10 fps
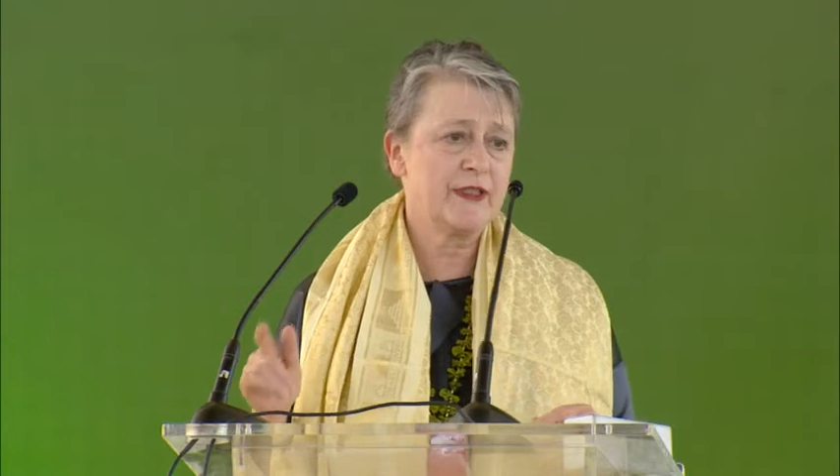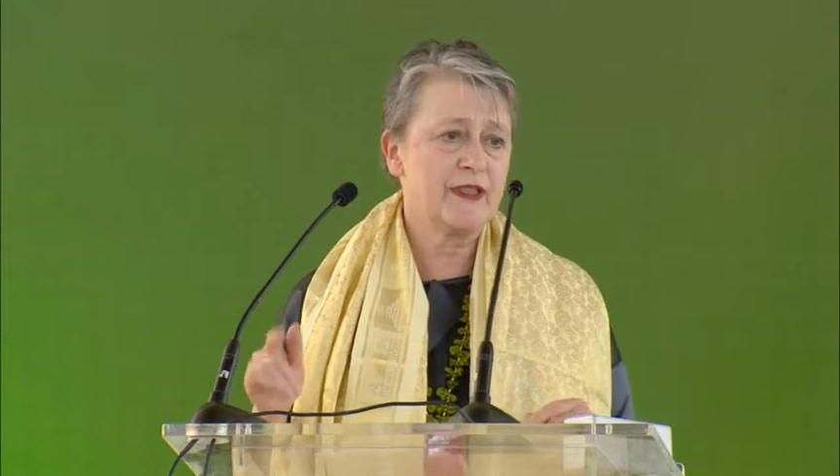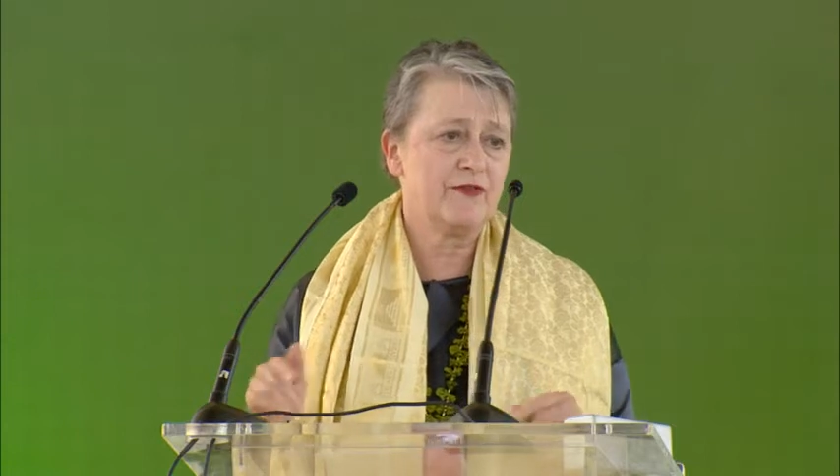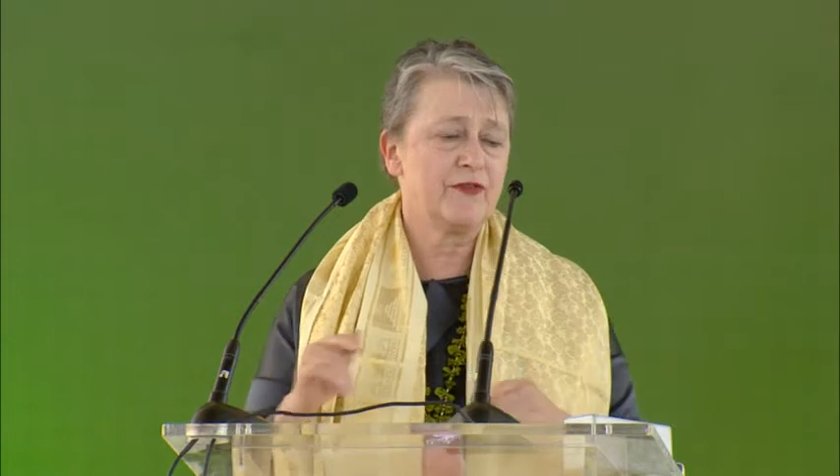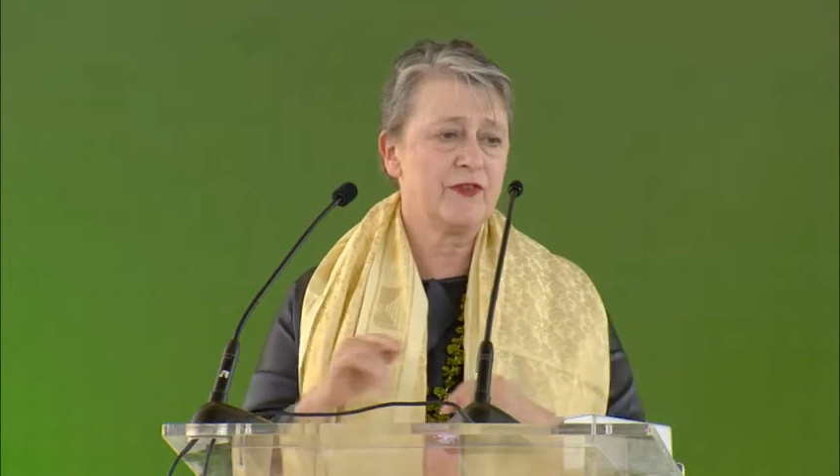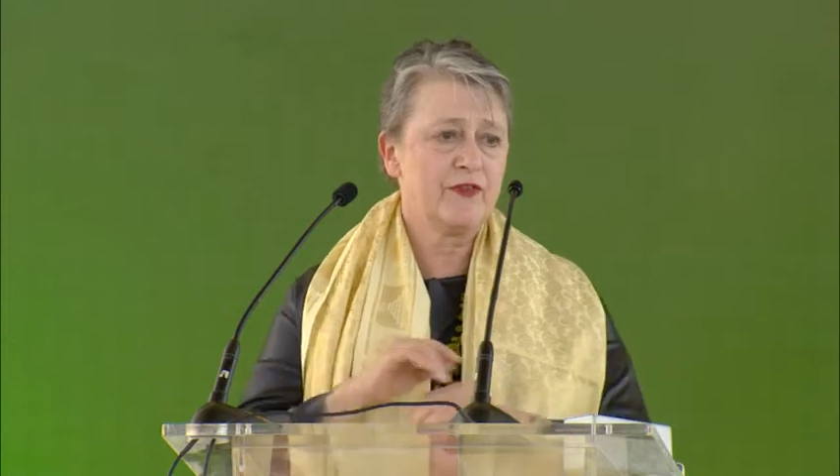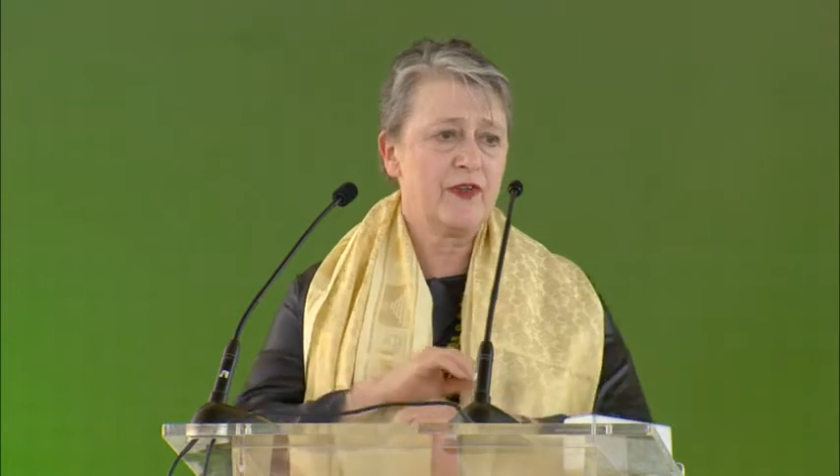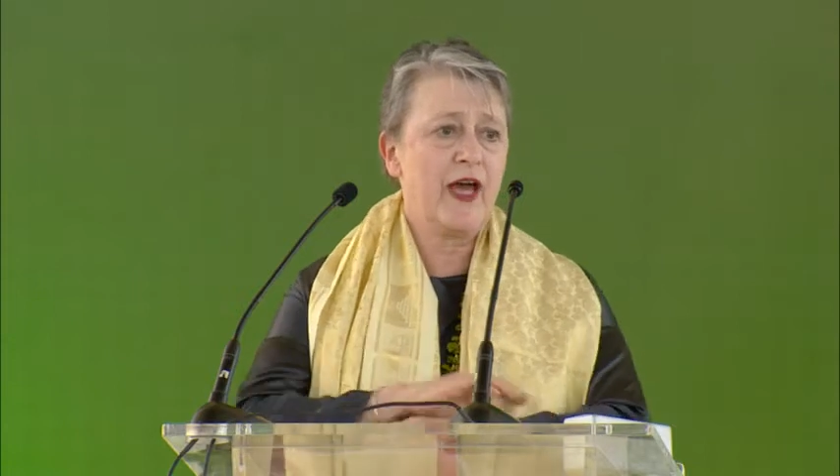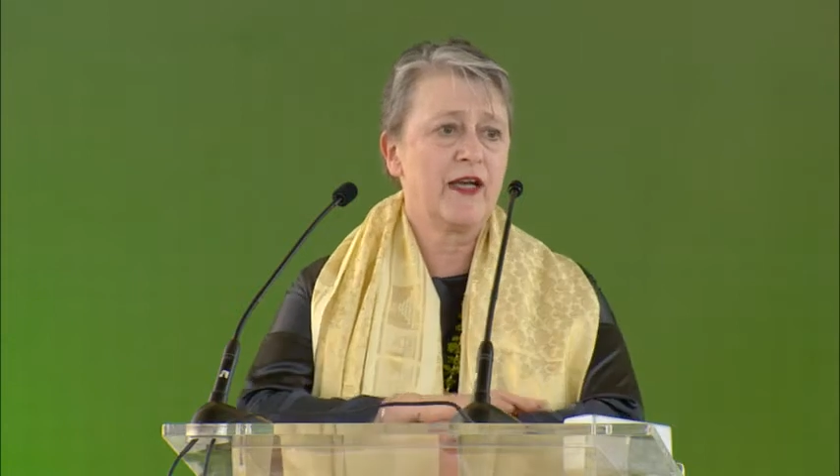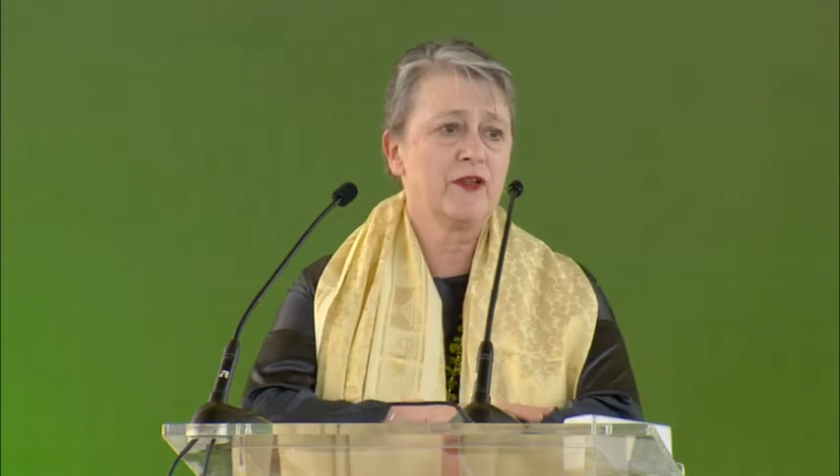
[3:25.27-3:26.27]
different
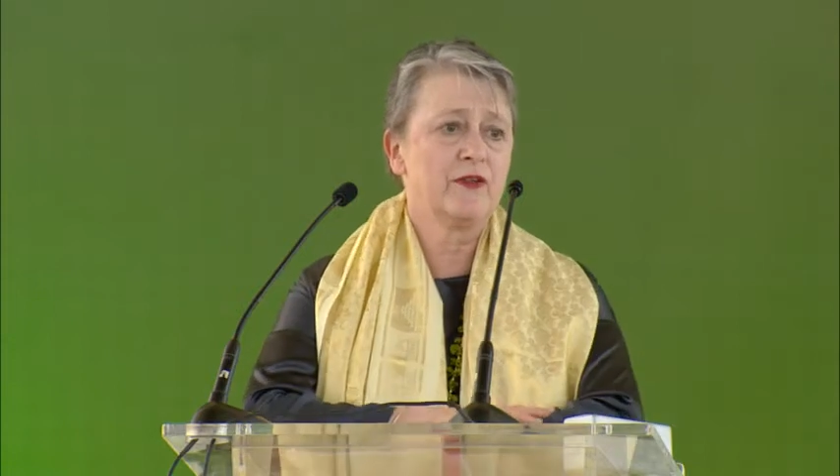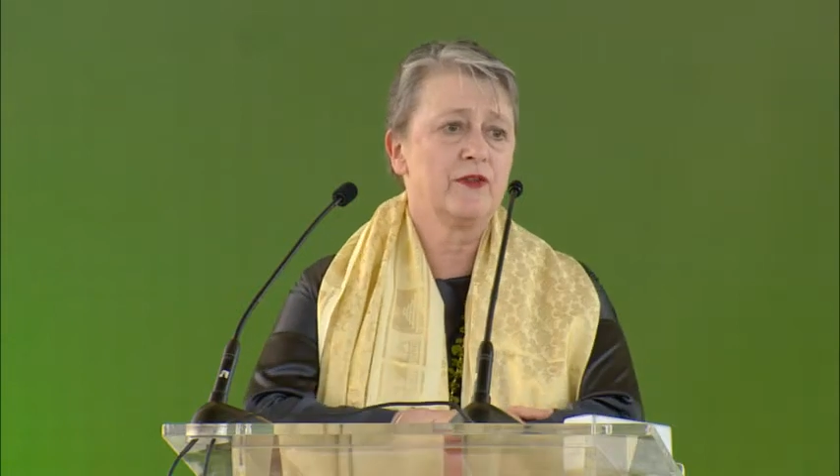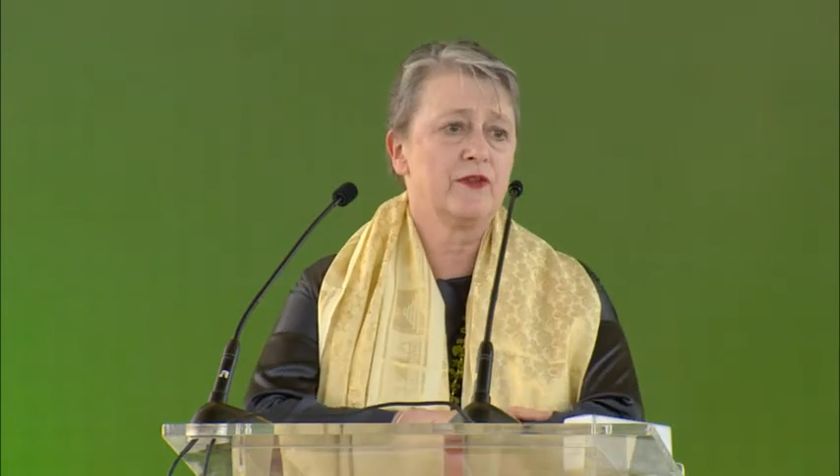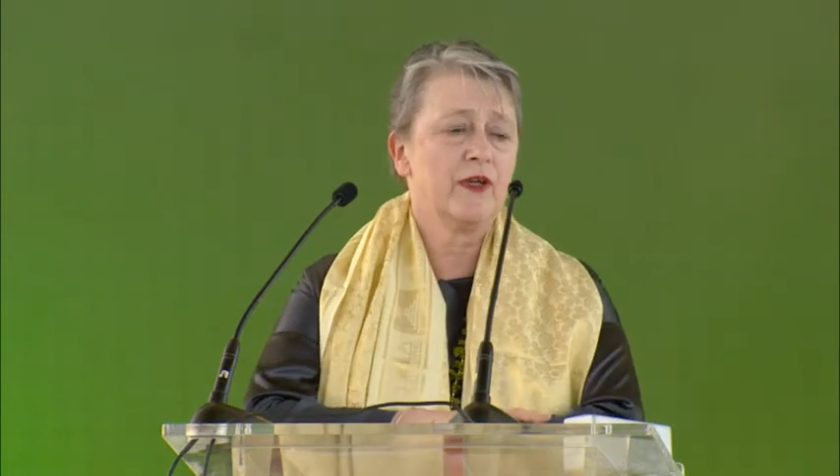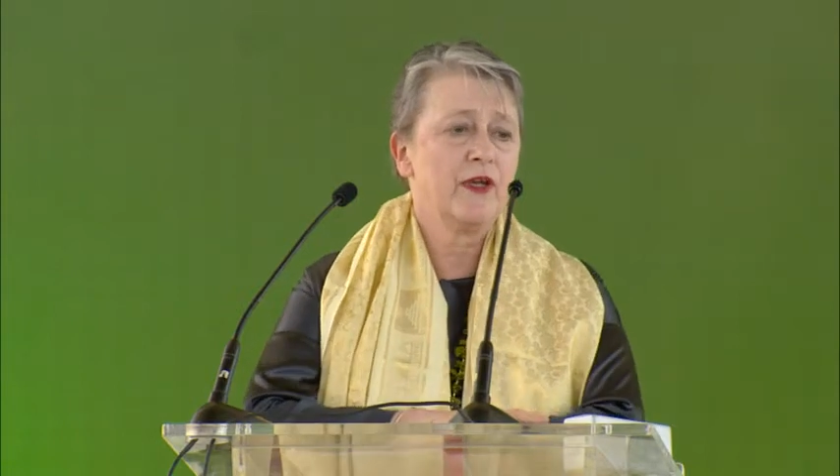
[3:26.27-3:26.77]
angle.